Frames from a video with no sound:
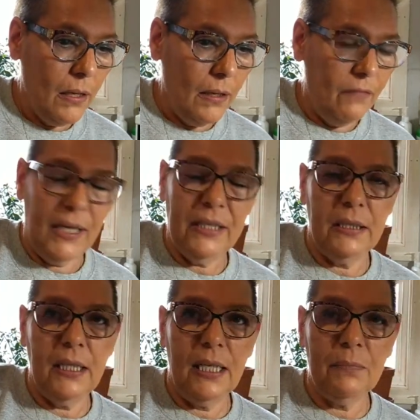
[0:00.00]
If I
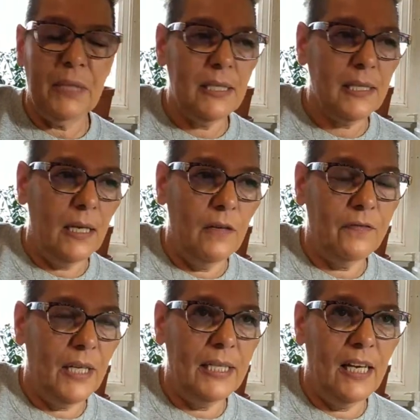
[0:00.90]
could cut it myself,
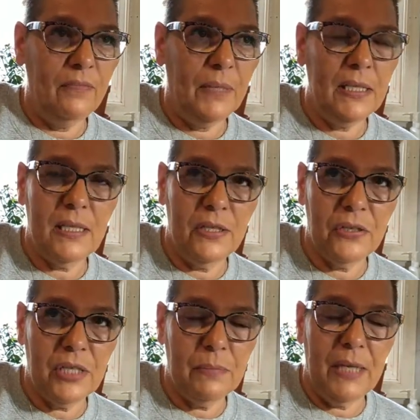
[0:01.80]
I'd have my
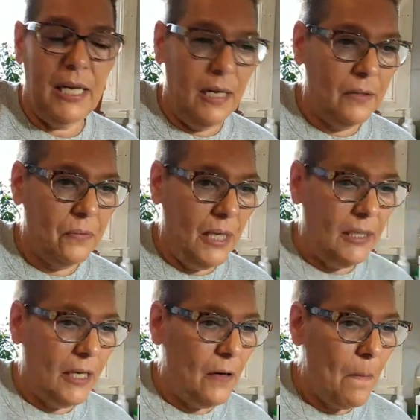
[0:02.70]
scissors in my hand right
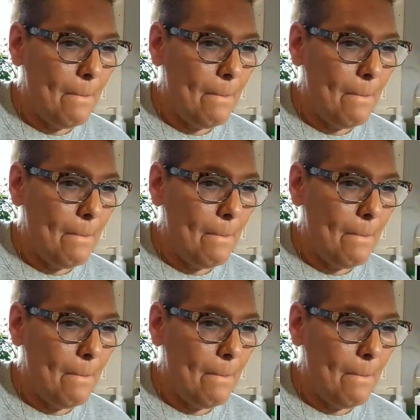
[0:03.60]
now.